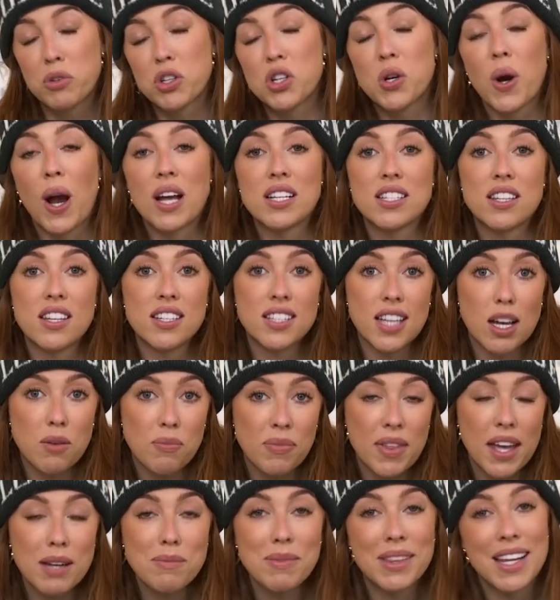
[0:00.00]
I'm sure you guys do the
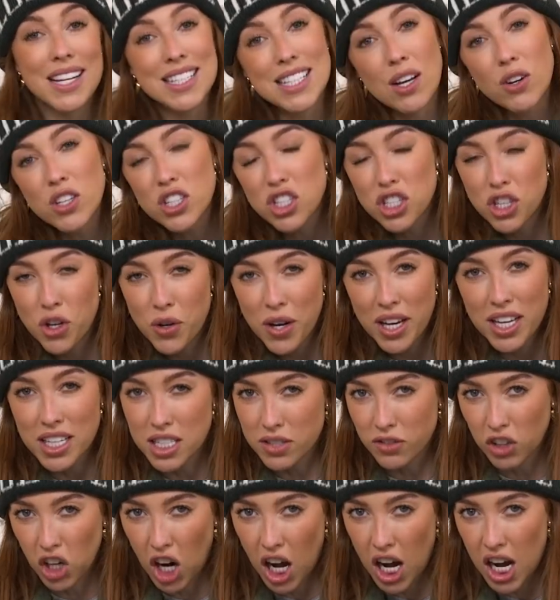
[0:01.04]
same thing, but that's how a snow day
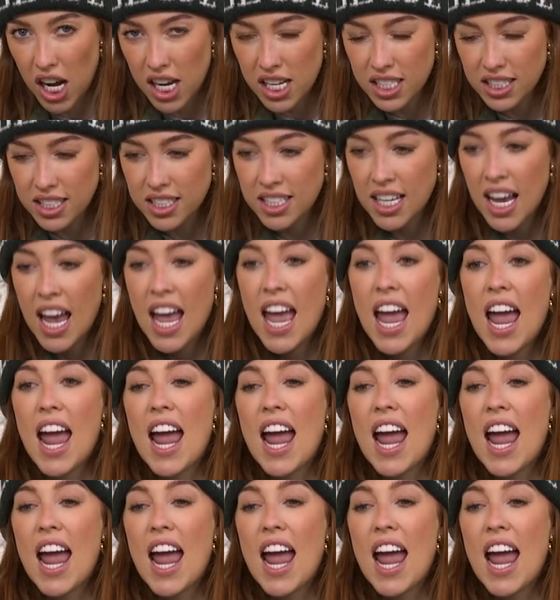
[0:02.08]
is for us.